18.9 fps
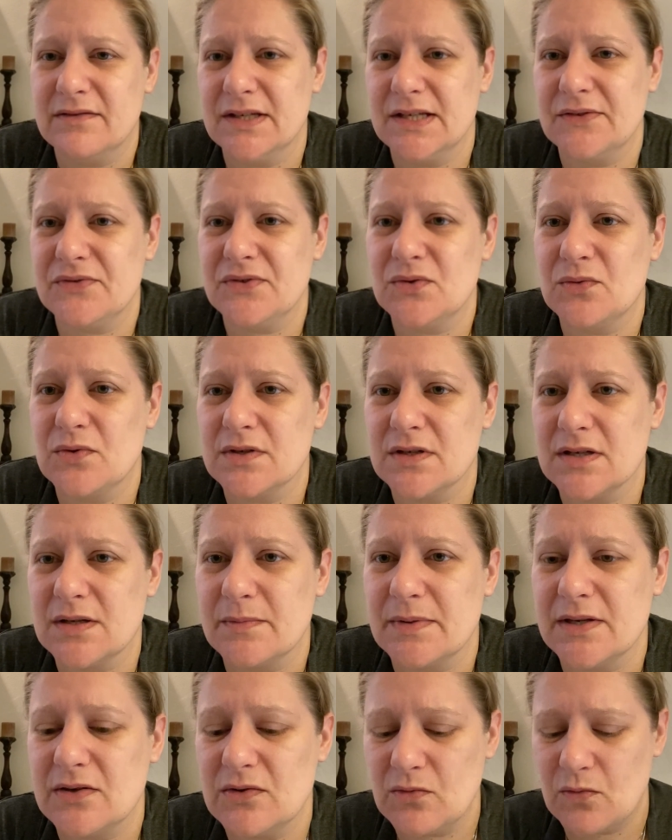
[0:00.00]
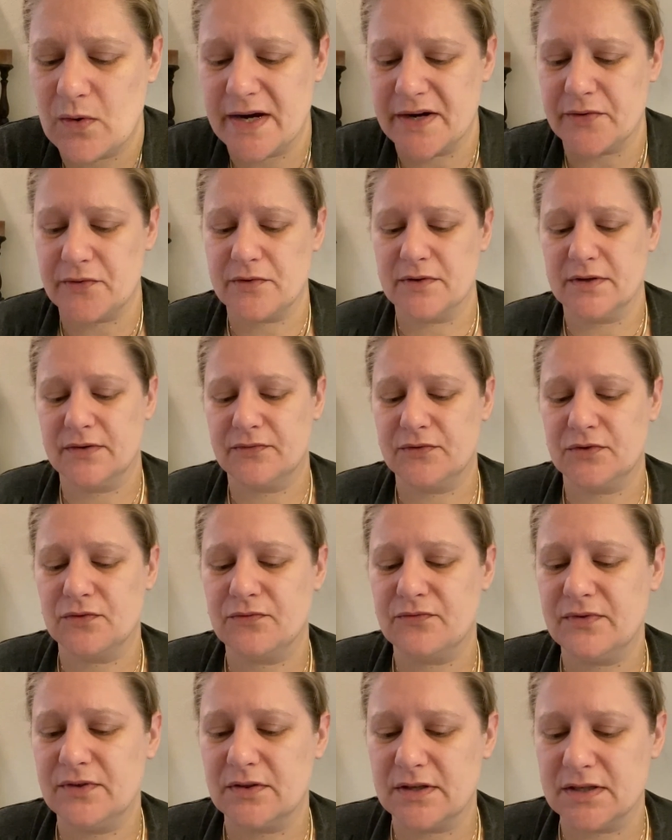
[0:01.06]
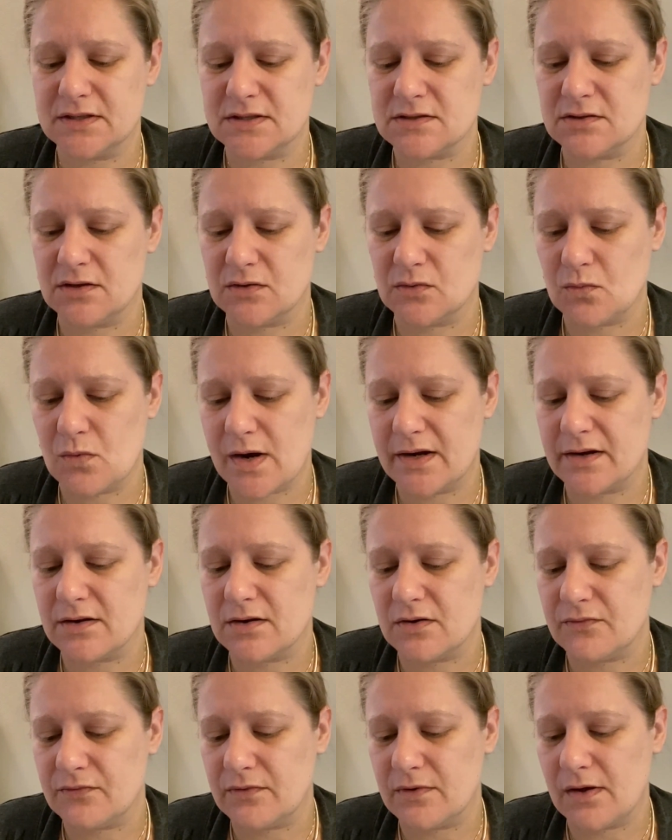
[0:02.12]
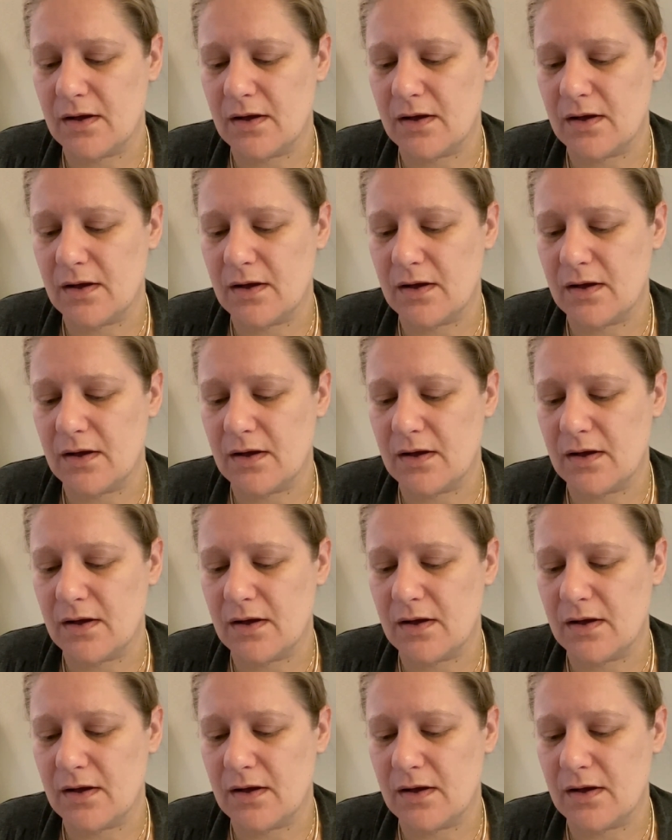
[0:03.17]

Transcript: if you want it a bit wider, if you feel it's not wide enough.